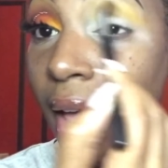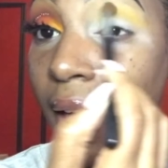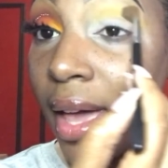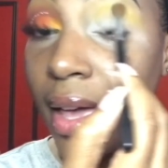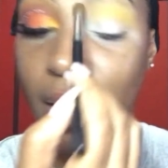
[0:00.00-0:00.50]

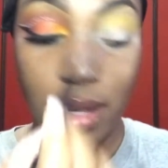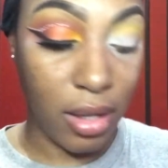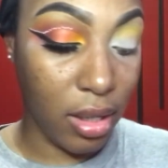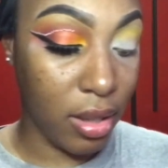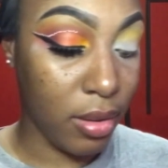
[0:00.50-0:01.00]

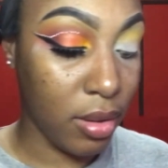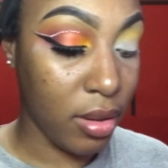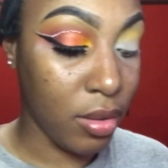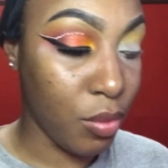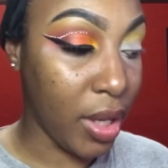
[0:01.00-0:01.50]
And
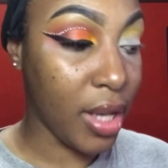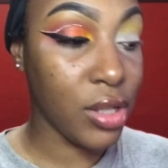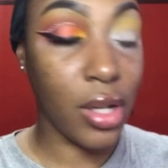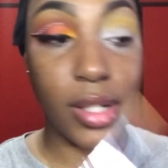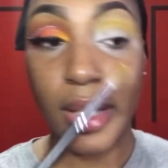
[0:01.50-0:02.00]
when I
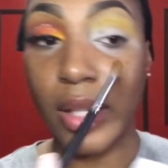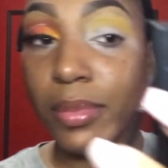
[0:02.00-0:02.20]
started taking